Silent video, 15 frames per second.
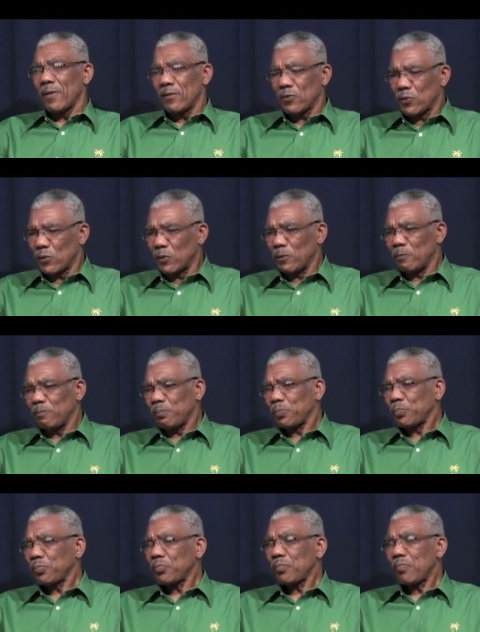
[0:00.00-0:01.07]
So
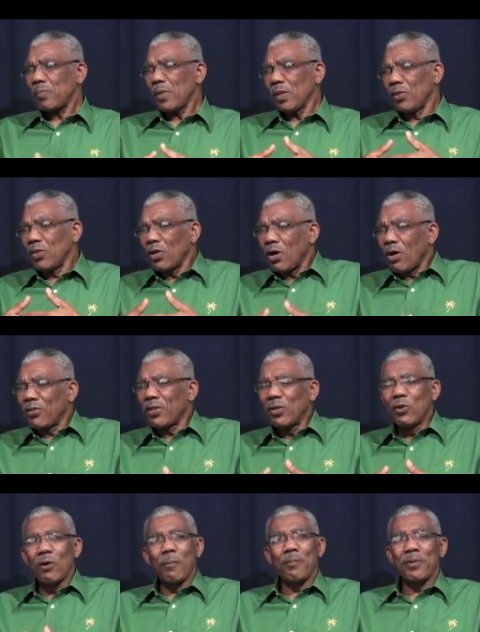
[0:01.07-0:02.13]
the other
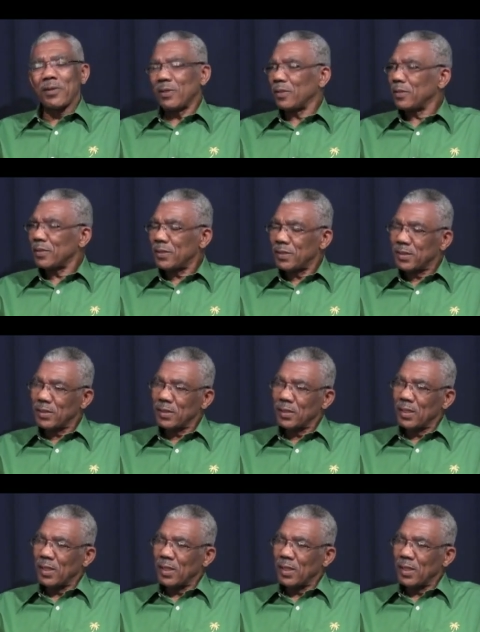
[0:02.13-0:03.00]
Europeans